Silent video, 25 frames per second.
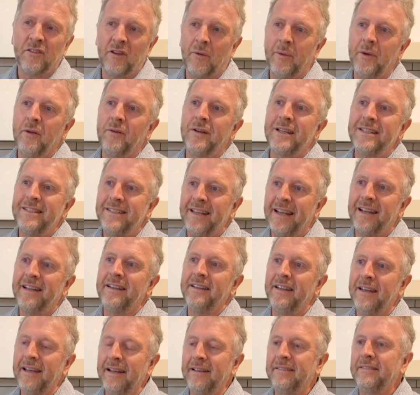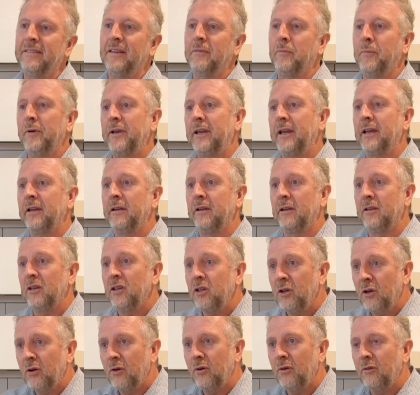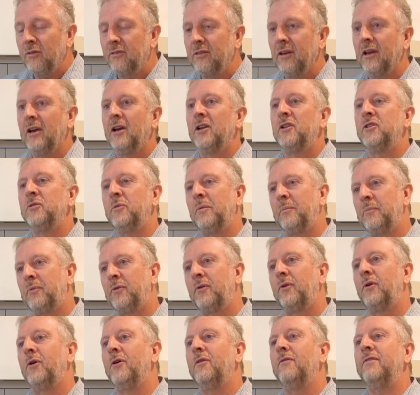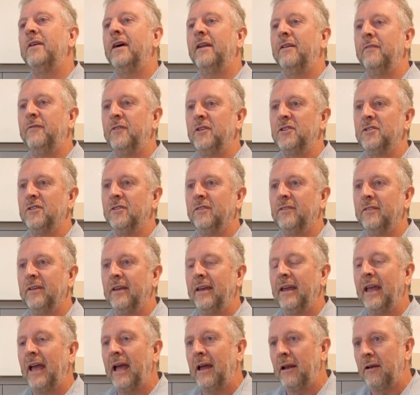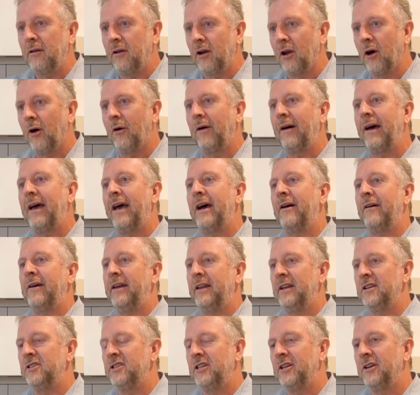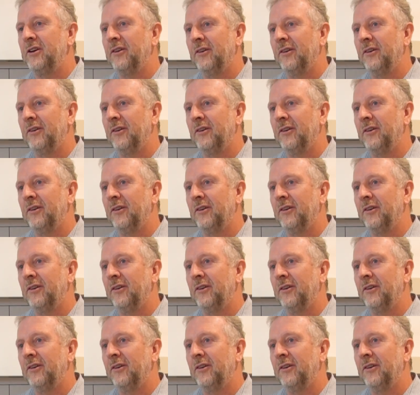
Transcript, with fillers: So we look at techniques that we can use to improve that efficiency and lower our energy